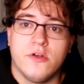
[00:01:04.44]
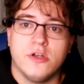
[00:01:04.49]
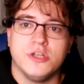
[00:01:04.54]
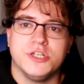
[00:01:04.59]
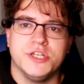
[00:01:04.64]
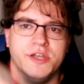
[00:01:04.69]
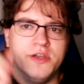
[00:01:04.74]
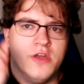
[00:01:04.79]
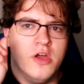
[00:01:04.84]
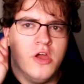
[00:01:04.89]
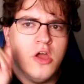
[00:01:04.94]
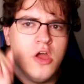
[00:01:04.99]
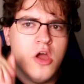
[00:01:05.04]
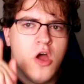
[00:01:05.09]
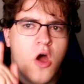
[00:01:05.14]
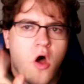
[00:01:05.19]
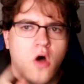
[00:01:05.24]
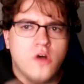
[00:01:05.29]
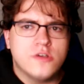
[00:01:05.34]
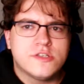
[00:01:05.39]
version.
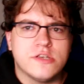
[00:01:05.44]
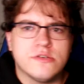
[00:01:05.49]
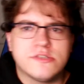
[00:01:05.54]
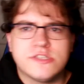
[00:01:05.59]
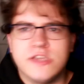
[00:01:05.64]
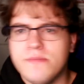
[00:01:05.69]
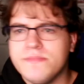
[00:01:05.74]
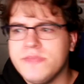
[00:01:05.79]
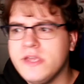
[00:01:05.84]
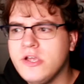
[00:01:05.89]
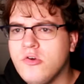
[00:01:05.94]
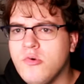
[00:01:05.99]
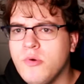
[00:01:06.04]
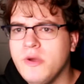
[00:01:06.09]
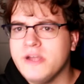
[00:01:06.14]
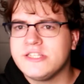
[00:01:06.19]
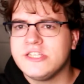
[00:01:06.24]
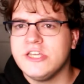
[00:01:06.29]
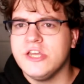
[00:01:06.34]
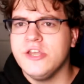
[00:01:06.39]
Also, something
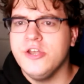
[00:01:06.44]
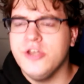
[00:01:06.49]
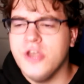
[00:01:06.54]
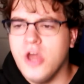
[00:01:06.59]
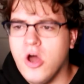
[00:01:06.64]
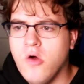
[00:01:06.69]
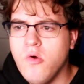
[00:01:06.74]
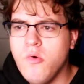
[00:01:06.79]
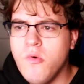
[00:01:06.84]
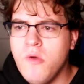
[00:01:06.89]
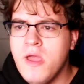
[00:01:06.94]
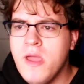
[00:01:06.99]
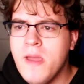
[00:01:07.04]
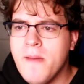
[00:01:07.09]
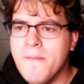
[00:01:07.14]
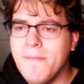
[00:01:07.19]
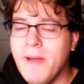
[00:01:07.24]
quick to note,